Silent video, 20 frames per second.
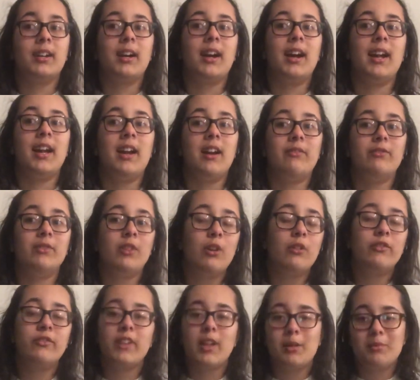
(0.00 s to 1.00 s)
I have no
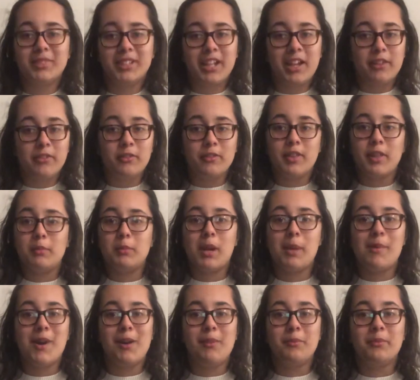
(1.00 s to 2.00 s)
family other than my
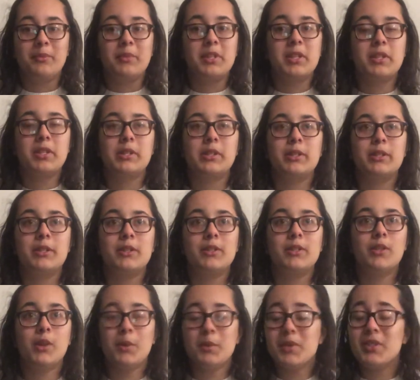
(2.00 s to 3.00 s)
mom,
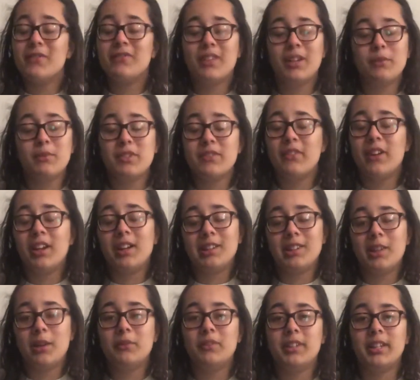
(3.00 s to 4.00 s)
so it was very
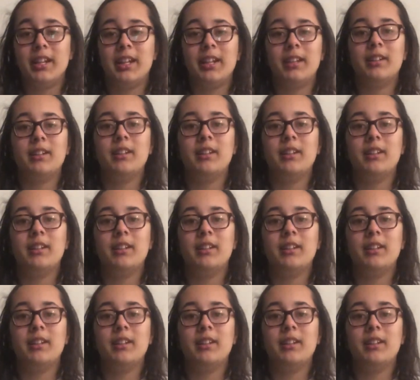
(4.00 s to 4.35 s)
lonely.